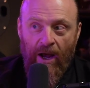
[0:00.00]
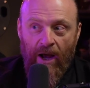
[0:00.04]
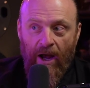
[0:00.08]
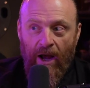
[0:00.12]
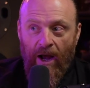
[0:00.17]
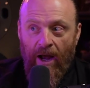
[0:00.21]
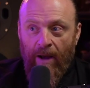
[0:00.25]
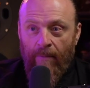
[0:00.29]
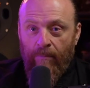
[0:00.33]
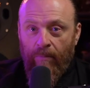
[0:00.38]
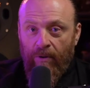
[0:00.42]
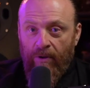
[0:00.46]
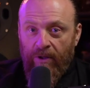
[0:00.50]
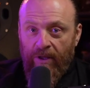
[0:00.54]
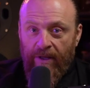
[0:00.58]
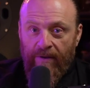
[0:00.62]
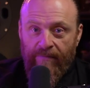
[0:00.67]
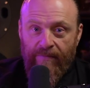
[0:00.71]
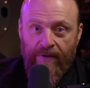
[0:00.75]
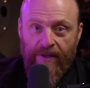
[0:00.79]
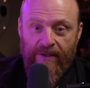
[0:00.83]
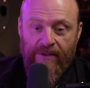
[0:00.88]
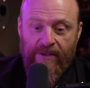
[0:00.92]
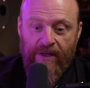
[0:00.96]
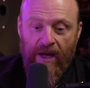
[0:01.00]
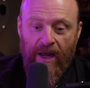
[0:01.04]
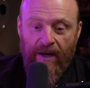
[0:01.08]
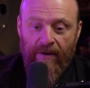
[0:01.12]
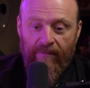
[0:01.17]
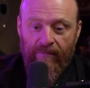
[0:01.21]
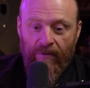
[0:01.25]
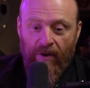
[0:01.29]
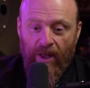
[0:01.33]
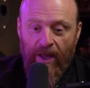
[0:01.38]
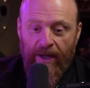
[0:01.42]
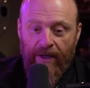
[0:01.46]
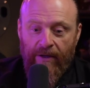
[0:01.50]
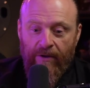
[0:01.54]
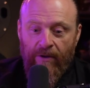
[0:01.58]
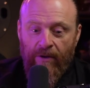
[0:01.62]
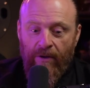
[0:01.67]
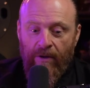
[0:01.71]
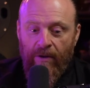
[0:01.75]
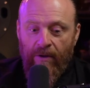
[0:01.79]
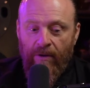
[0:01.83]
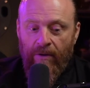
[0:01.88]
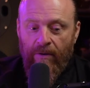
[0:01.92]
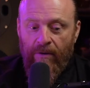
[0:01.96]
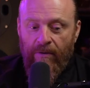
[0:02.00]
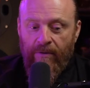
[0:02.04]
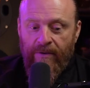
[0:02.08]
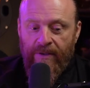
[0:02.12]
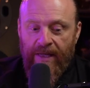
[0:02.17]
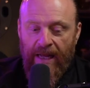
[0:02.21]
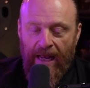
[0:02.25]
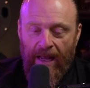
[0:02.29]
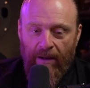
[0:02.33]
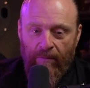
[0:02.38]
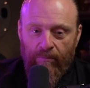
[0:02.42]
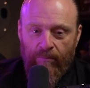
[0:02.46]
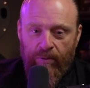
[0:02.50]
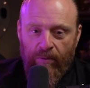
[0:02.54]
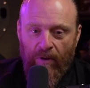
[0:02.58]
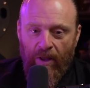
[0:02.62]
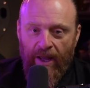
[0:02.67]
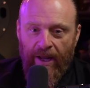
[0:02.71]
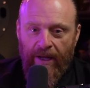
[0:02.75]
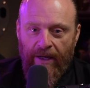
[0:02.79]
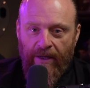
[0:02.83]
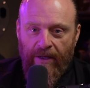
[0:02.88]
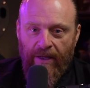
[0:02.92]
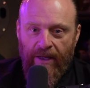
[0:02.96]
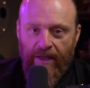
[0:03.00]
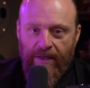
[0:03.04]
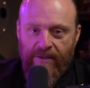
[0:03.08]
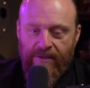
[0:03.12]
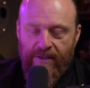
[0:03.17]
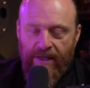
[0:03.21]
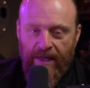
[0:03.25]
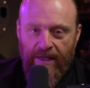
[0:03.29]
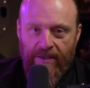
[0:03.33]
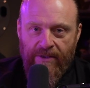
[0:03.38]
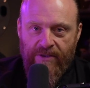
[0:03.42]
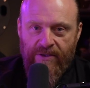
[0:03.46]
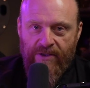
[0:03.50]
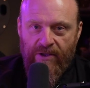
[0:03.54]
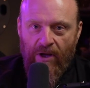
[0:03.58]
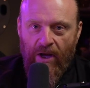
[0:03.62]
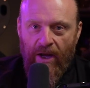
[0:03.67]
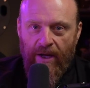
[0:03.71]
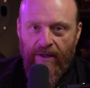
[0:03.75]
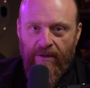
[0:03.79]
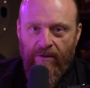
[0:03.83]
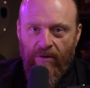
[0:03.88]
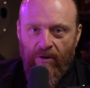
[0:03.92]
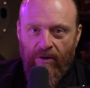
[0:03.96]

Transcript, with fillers: I believe he's kind of like downplaying his insight